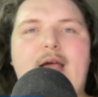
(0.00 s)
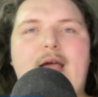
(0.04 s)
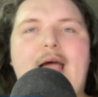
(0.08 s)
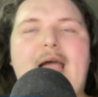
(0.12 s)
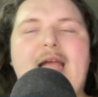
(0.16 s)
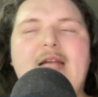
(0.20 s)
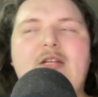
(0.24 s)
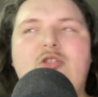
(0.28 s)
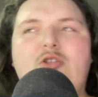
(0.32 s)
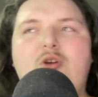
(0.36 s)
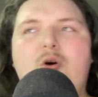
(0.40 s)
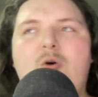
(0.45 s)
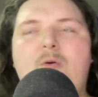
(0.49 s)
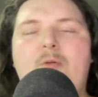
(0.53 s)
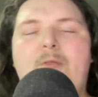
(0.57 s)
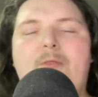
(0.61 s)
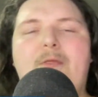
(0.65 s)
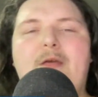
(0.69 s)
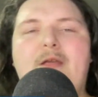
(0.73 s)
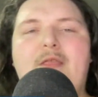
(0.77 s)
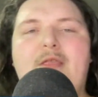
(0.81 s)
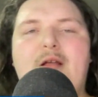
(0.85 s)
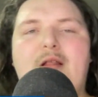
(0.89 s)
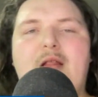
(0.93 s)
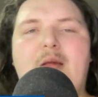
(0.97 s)
I don't
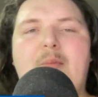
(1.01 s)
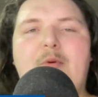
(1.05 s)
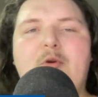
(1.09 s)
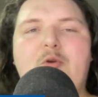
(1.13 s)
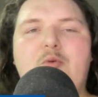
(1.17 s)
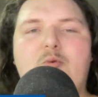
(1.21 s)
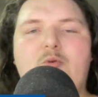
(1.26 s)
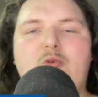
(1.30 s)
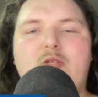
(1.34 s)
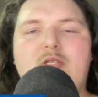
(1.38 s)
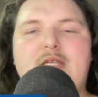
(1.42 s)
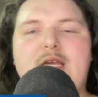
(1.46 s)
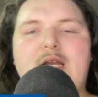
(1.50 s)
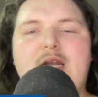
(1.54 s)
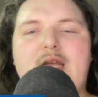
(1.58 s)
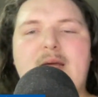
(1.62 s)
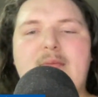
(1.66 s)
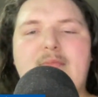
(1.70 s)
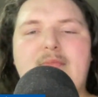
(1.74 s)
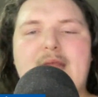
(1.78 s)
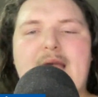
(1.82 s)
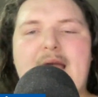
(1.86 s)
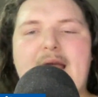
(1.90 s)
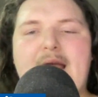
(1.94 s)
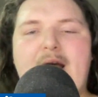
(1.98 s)
think the Clippers will sit
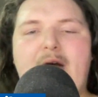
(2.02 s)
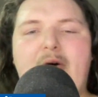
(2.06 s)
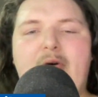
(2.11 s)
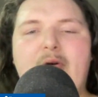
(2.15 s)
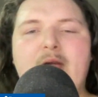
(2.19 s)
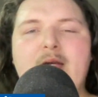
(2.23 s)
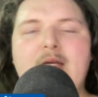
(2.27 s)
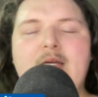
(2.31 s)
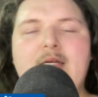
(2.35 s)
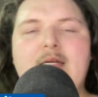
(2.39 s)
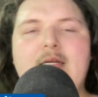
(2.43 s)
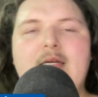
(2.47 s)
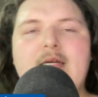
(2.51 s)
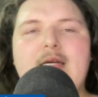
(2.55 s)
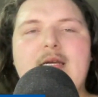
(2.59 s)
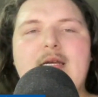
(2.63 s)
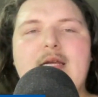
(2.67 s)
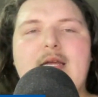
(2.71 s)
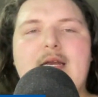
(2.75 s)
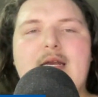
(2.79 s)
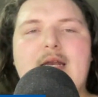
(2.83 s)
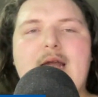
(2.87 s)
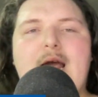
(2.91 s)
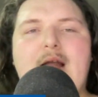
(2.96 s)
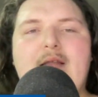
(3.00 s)
him down
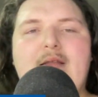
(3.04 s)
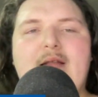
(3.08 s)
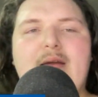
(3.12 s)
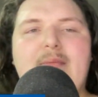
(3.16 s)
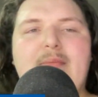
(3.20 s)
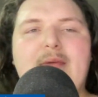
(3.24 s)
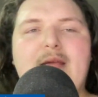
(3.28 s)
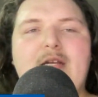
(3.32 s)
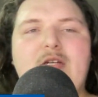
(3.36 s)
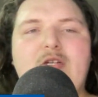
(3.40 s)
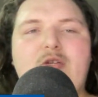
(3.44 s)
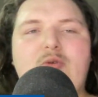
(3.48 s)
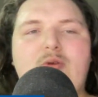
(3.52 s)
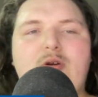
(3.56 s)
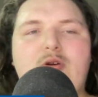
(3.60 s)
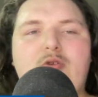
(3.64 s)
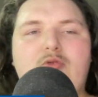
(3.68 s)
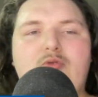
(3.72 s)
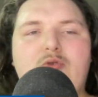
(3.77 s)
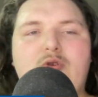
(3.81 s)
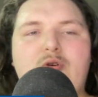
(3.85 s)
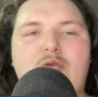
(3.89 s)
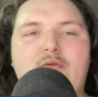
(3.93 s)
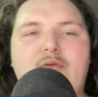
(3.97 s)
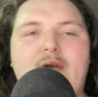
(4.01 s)
and not let him get into a
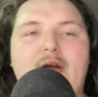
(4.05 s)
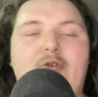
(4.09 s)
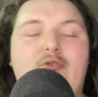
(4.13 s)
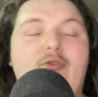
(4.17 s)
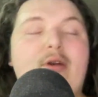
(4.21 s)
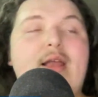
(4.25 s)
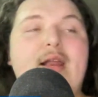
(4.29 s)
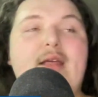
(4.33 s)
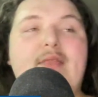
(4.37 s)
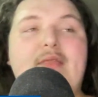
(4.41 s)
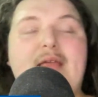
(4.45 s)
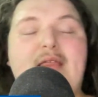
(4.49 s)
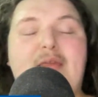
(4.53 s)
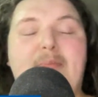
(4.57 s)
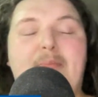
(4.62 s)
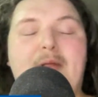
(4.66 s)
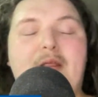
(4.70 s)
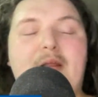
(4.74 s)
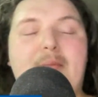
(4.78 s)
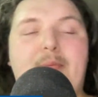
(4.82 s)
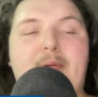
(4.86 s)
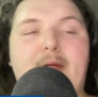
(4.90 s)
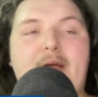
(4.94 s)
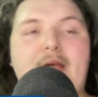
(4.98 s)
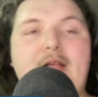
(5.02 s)
groove. Now, granted, they have to play
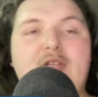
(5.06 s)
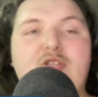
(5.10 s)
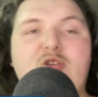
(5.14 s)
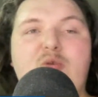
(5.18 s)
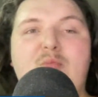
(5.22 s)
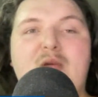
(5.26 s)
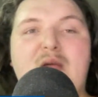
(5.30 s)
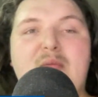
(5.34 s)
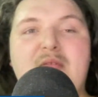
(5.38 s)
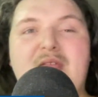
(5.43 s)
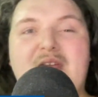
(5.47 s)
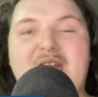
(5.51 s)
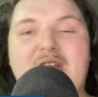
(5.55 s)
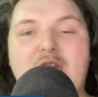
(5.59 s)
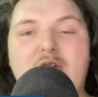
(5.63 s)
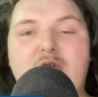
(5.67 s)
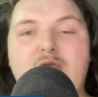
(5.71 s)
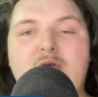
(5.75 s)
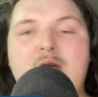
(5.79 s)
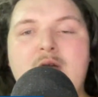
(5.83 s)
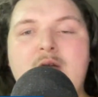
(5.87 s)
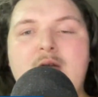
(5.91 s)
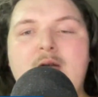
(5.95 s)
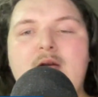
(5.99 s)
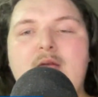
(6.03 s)
in the play-in, so maybe they
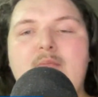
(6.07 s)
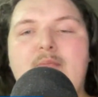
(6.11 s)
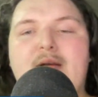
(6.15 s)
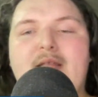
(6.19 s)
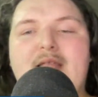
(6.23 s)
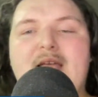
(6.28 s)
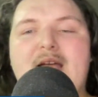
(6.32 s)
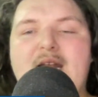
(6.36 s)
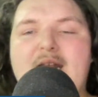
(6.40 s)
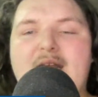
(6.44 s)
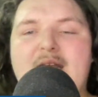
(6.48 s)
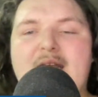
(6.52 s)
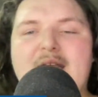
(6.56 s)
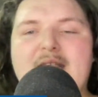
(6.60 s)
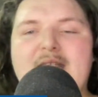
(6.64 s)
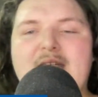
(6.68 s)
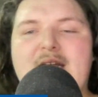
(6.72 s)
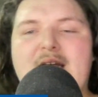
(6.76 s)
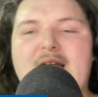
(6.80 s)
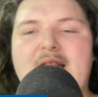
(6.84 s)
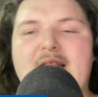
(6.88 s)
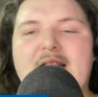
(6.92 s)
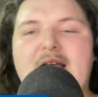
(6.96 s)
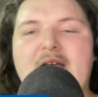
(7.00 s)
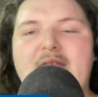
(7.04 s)
do. But that is
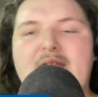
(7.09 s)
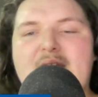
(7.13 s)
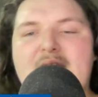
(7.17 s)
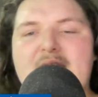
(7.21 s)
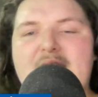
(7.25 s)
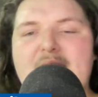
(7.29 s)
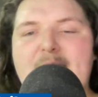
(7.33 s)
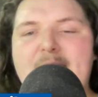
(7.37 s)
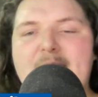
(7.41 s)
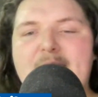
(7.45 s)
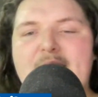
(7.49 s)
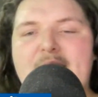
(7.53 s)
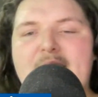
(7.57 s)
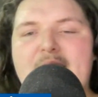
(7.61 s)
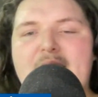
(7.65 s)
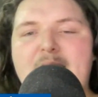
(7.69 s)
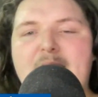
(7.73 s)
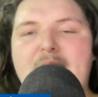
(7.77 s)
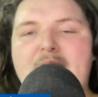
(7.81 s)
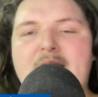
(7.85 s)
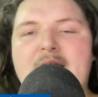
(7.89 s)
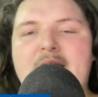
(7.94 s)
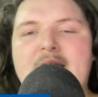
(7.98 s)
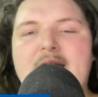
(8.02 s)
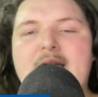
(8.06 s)
an 11 a.m.
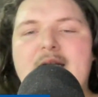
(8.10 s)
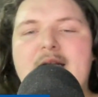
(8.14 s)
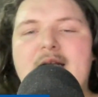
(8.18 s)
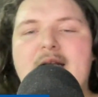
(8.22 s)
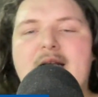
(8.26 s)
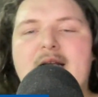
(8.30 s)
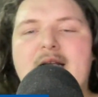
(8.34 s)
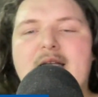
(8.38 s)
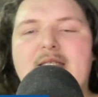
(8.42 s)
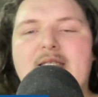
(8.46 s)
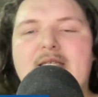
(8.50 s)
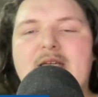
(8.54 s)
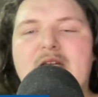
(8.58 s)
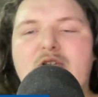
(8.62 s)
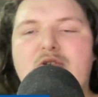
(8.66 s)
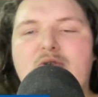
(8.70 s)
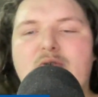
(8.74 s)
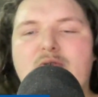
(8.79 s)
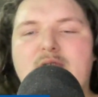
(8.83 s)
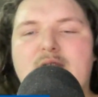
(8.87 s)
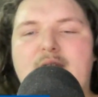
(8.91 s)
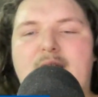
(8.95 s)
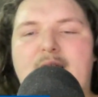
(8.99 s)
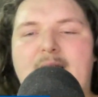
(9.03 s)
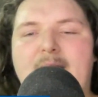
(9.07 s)
game
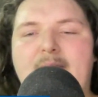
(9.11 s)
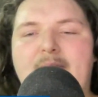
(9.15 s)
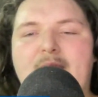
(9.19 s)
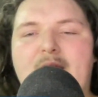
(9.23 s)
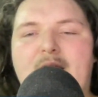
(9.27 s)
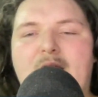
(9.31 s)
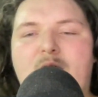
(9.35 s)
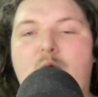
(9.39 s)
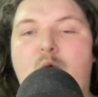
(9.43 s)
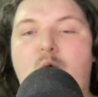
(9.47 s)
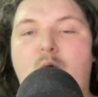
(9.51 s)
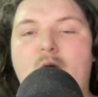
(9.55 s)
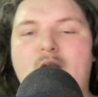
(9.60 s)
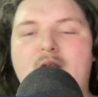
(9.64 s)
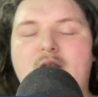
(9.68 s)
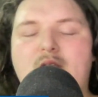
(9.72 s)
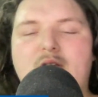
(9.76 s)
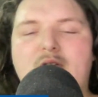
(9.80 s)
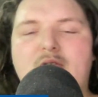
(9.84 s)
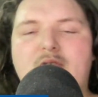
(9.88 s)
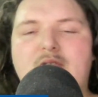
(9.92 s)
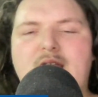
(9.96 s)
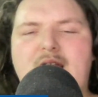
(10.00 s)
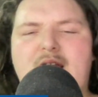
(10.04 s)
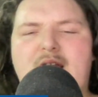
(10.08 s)
Central Time, according
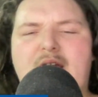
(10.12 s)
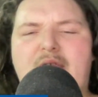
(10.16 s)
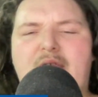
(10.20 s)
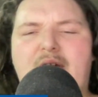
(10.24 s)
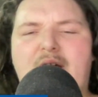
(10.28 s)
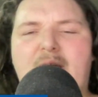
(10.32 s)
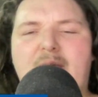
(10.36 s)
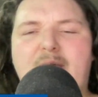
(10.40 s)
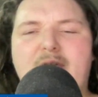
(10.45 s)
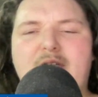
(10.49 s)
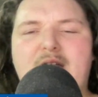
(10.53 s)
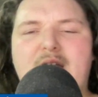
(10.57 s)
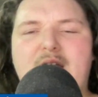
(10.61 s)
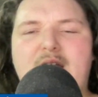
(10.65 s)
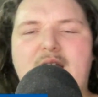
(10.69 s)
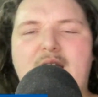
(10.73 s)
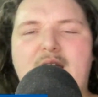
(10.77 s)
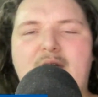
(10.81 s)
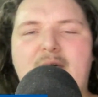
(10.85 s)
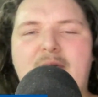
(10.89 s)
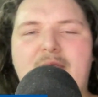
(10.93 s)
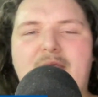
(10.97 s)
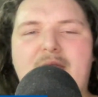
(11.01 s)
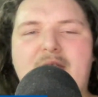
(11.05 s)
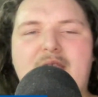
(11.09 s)
to Tankathon, which I
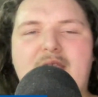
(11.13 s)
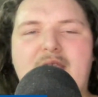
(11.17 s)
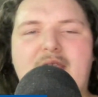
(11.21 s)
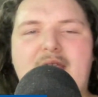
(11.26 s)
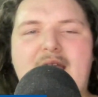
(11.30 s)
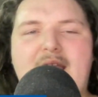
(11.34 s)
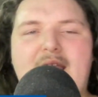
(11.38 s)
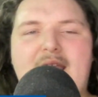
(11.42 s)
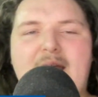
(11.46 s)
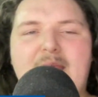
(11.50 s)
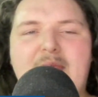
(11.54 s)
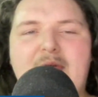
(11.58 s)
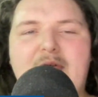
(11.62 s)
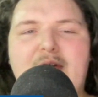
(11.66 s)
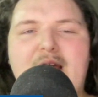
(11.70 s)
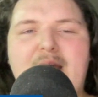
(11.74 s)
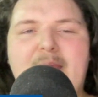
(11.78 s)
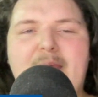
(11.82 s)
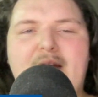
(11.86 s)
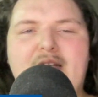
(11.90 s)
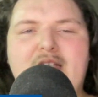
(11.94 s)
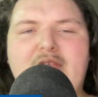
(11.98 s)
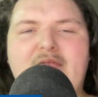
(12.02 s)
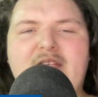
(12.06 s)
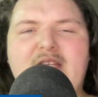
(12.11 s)
don't think that can be right,
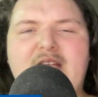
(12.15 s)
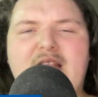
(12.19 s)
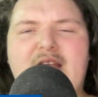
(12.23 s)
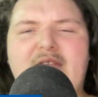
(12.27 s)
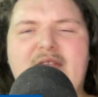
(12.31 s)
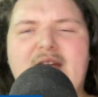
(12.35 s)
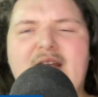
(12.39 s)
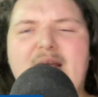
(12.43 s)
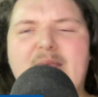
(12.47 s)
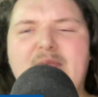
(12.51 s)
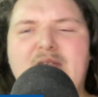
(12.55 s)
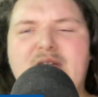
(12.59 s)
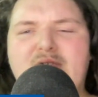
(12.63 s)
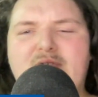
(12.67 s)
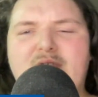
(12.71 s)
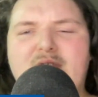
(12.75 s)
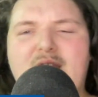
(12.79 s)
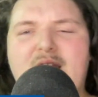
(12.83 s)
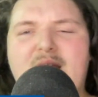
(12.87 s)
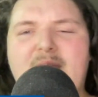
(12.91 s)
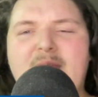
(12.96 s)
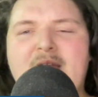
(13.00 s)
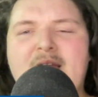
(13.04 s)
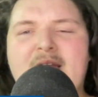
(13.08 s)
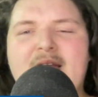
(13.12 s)
because if it's 11 a.m. Central
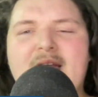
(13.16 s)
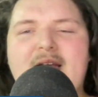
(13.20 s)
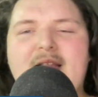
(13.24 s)
Time,